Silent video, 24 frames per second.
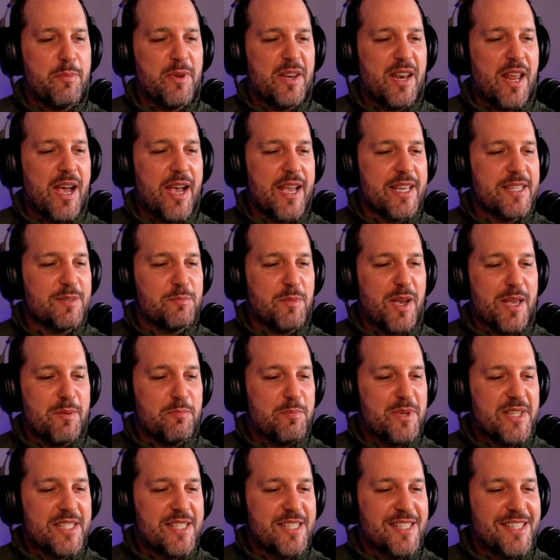Ebonize My
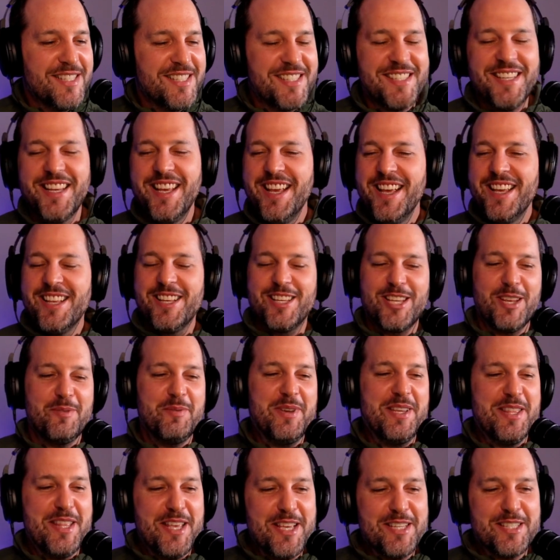Business. So I
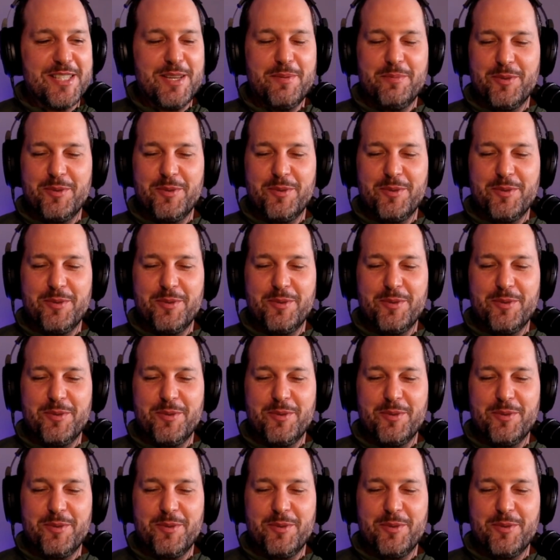mean, there's